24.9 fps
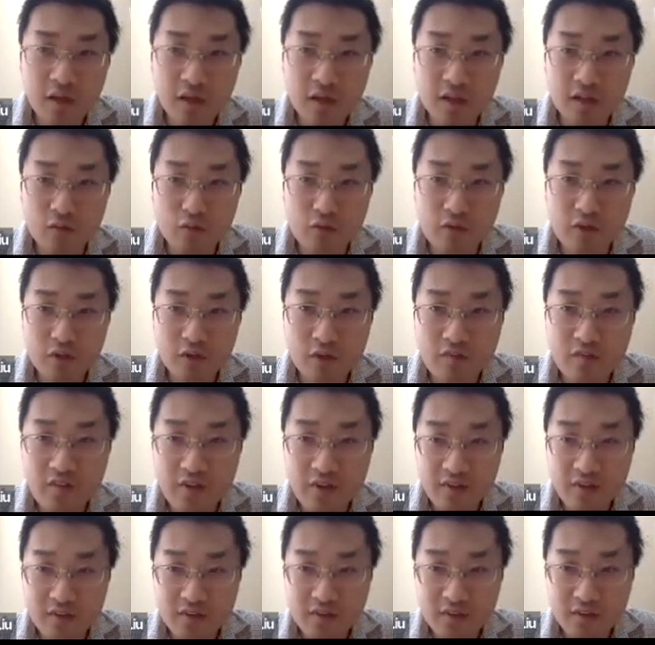we know
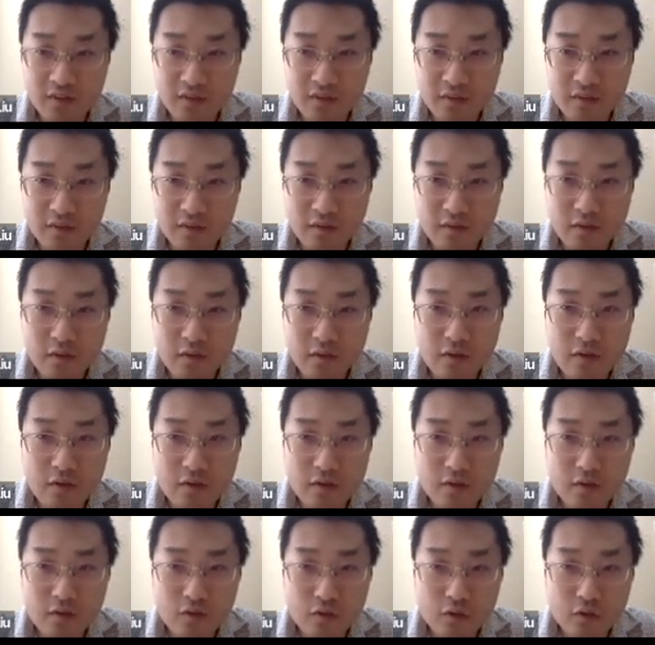that
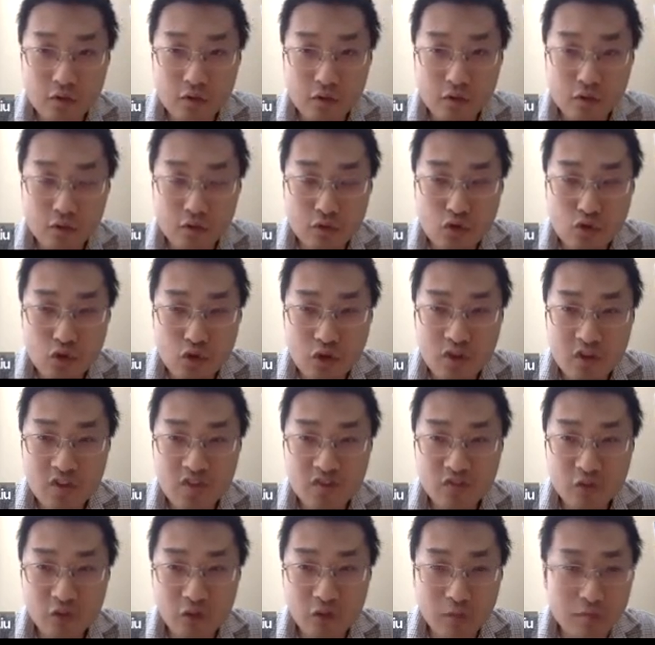to
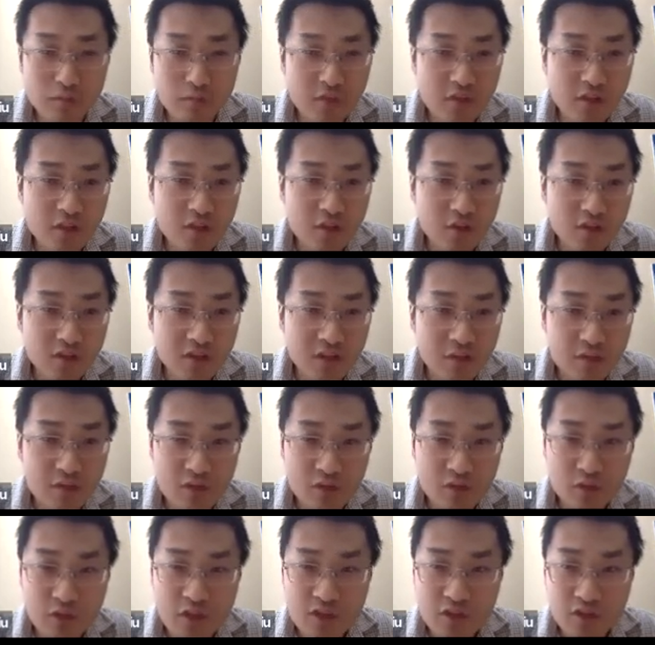transform Ito type
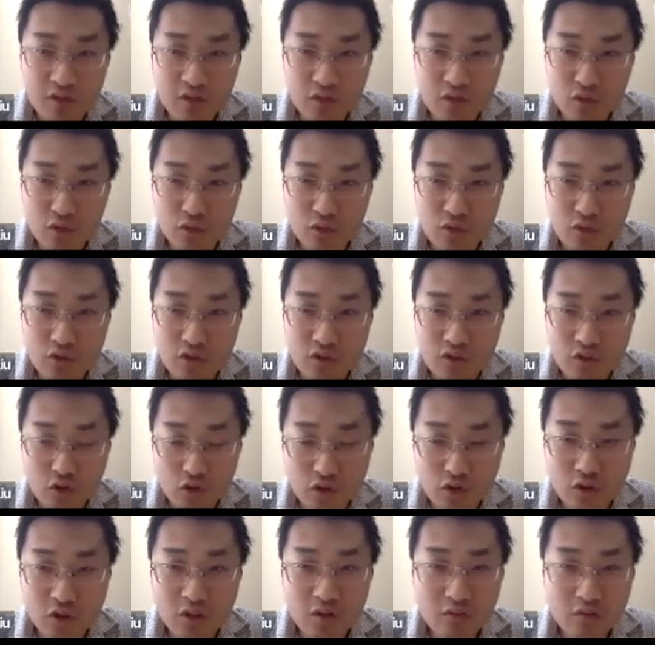equation to
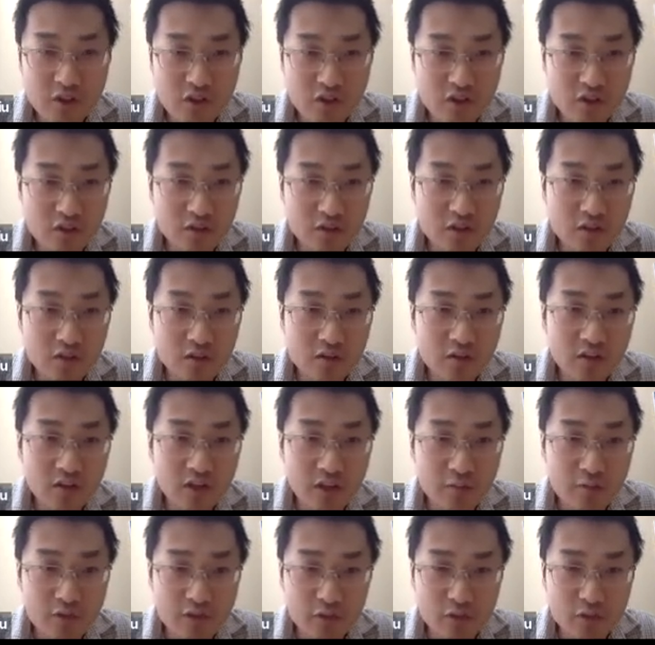Stochastic
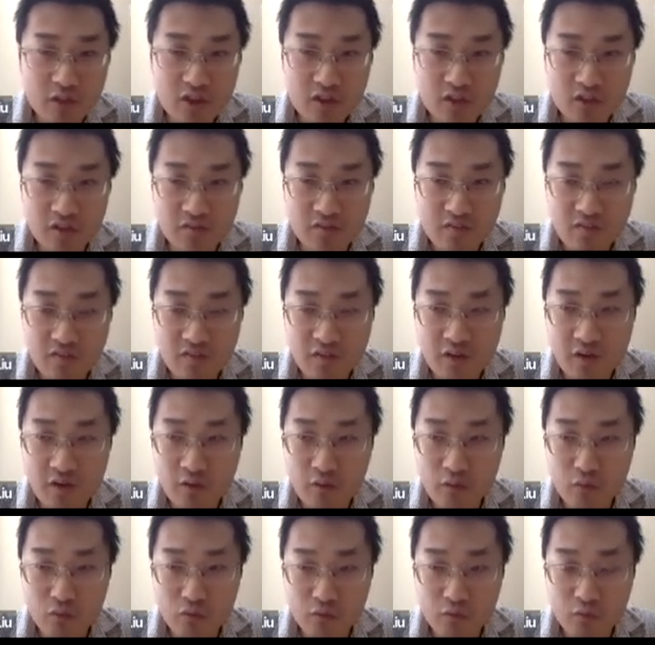type equation,
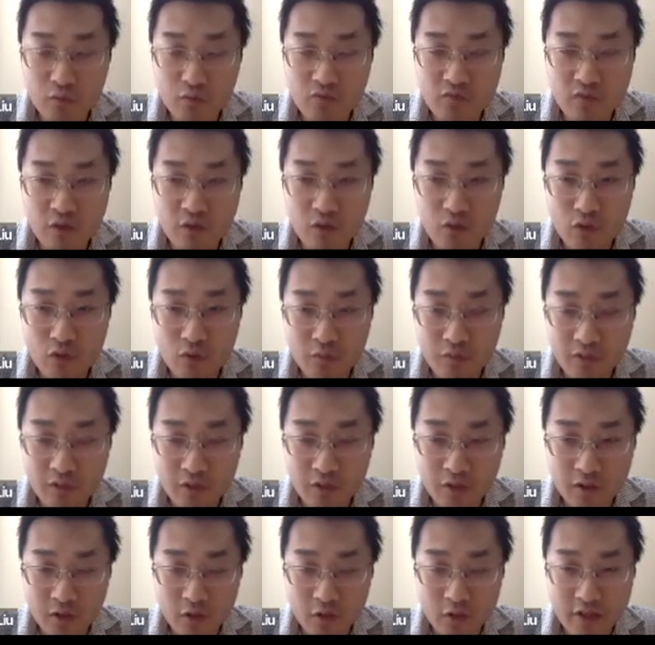there will be
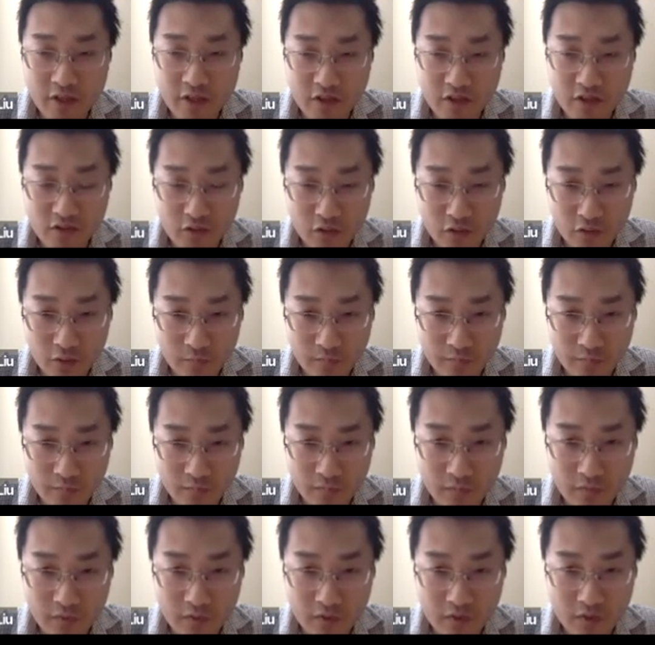a correction term.
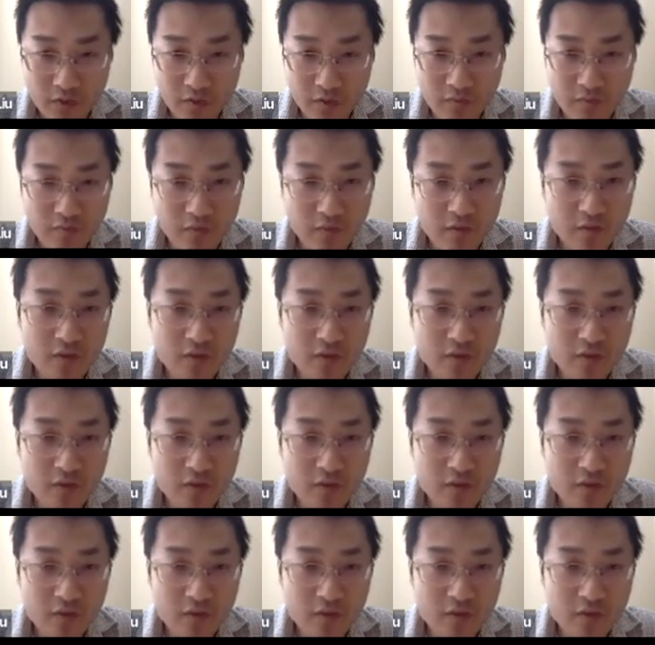So